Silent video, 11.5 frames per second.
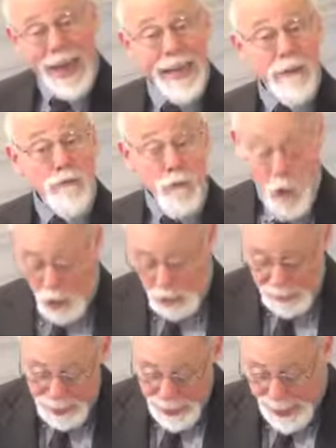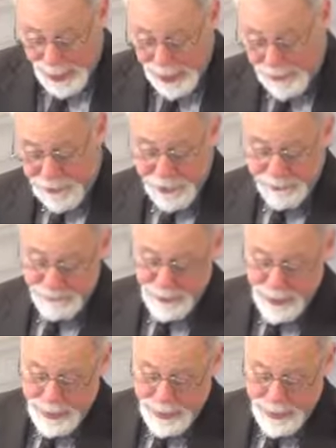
right and wrong behavior,